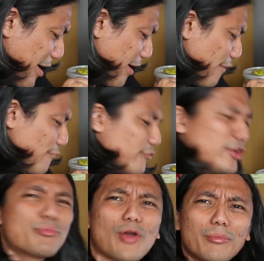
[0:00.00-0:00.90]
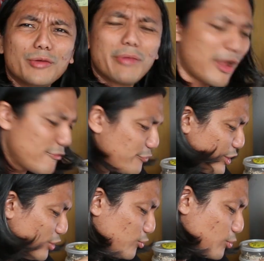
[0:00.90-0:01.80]
every problem,
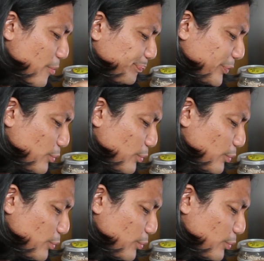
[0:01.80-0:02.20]
every issue,